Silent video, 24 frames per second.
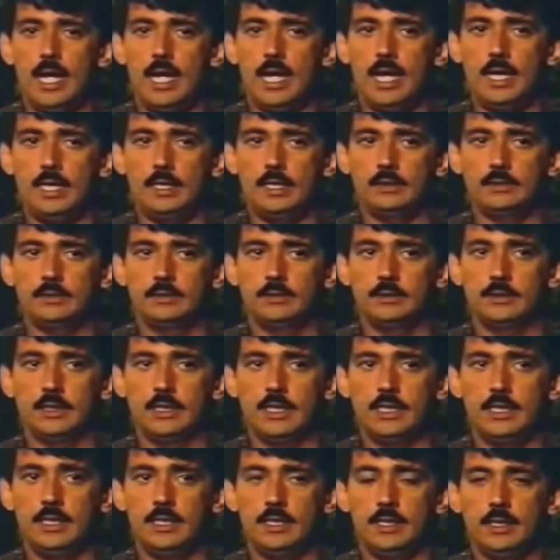and
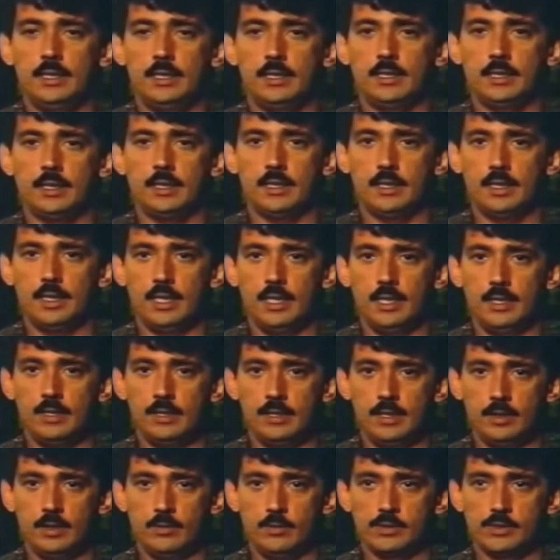
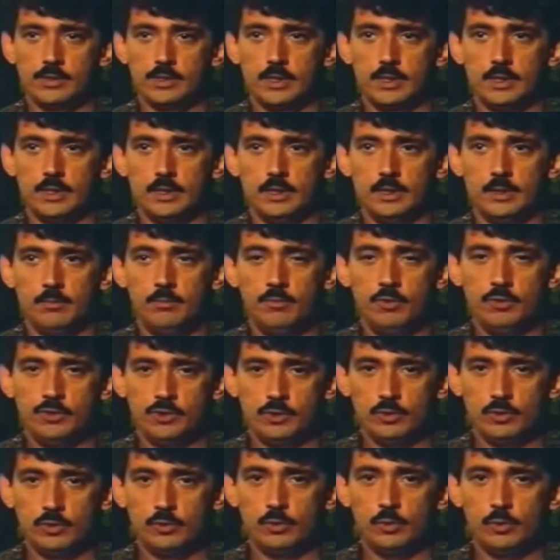there was a
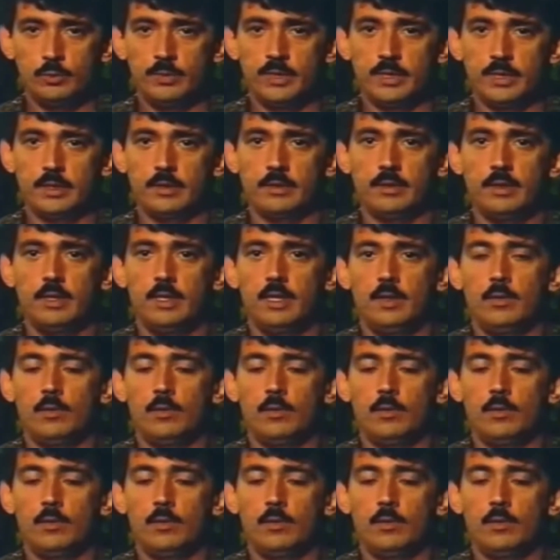musical group there.